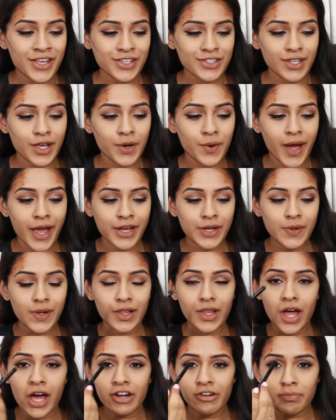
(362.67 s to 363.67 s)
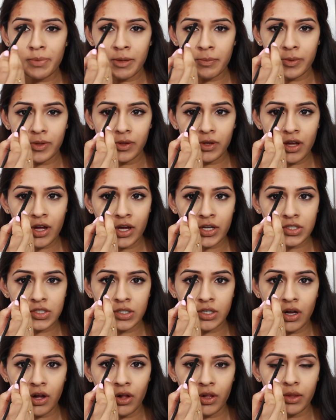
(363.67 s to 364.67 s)
So I know a lot of people
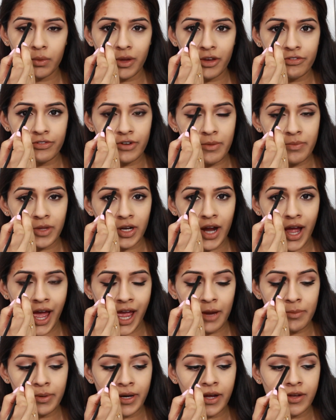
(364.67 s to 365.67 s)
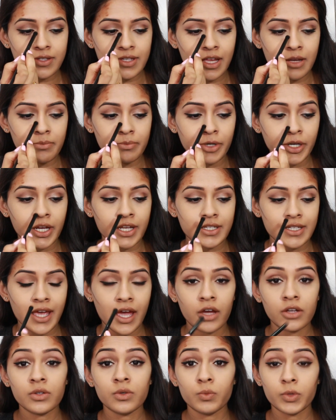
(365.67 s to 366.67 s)
contour all the way from their eyebrows and bring it
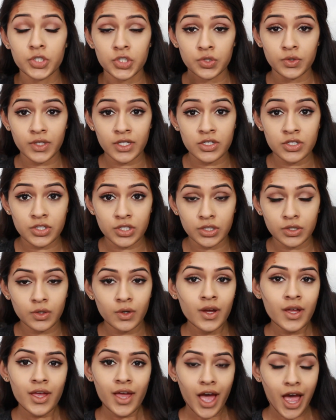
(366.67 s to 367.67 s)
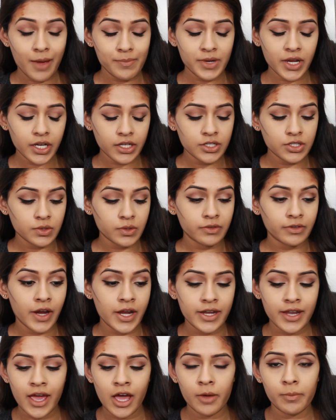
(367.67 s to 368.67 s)
down, which you can do. I'm not going to do it
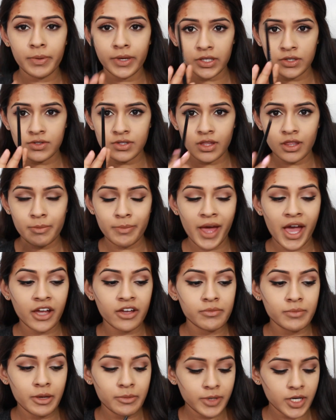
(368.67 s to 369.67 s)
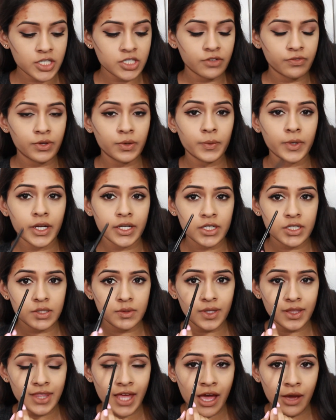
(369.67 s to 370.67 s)
right now, but using the back of my brush, if you were going to
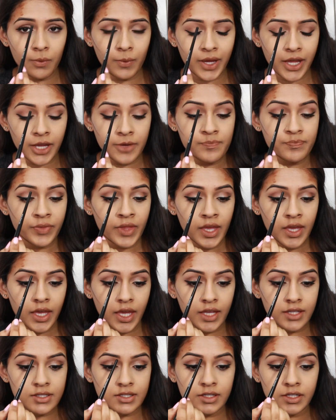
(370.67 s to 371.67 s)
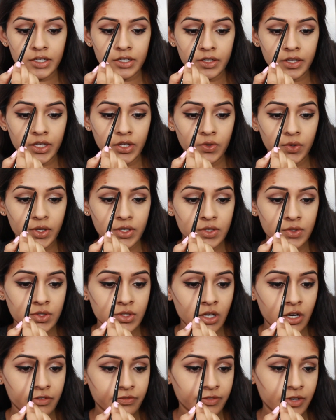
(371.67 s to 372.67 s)
do it that way, it's literally going to
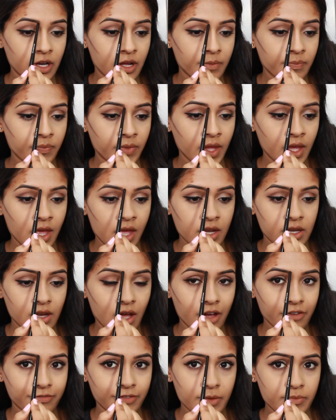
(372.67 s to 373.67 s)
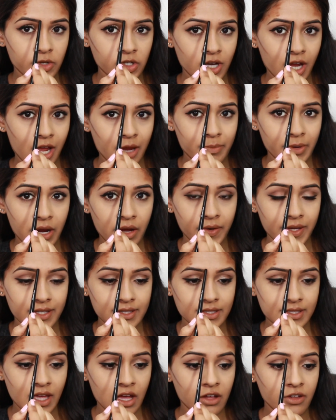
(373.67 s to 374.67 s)
start from, not from your eyebrow
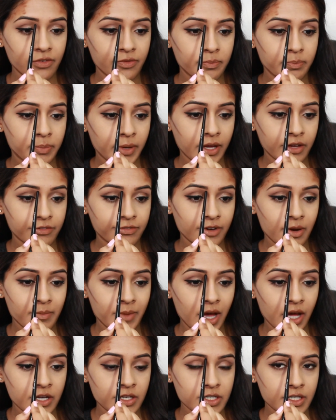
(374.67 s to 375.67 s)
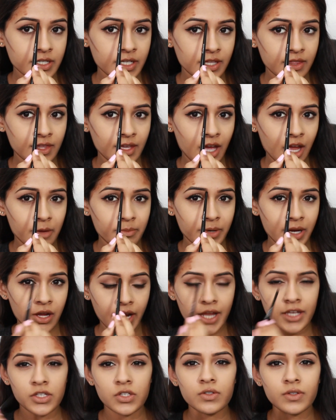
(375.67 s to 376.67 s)
itself, but from underneath the eyebrow,
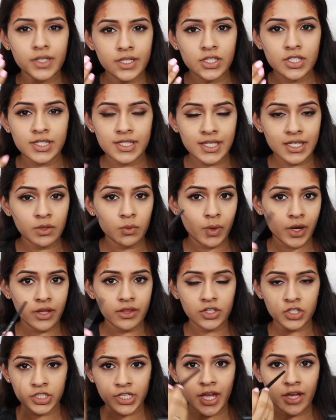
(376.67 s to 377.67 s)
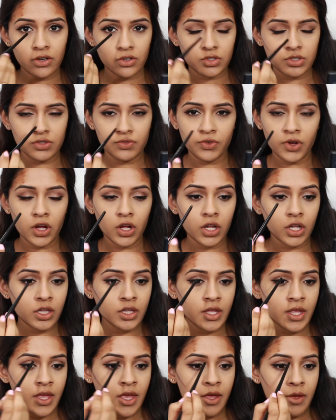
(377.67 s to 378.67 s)
and you can see where the shadows
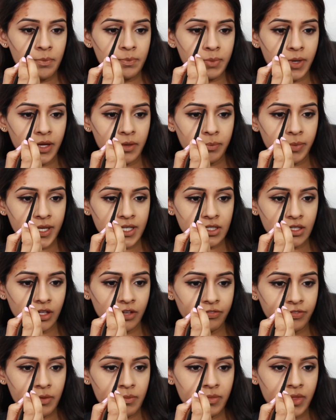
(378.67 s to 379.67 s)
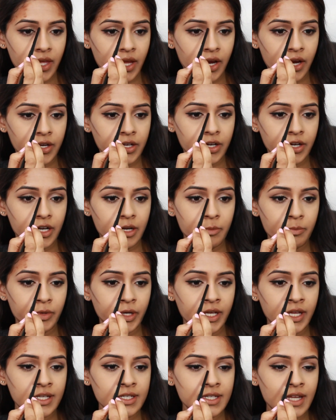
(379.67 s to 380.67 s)
fall. But basically from there, you're going to
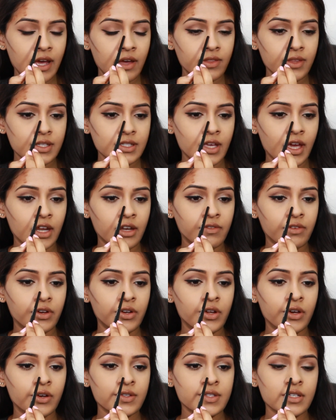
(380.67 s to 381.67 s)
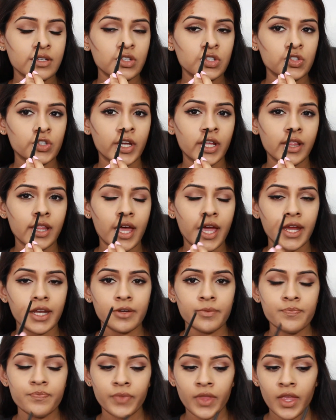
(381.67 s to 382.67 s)
bring it down the side of your nose in a straight line.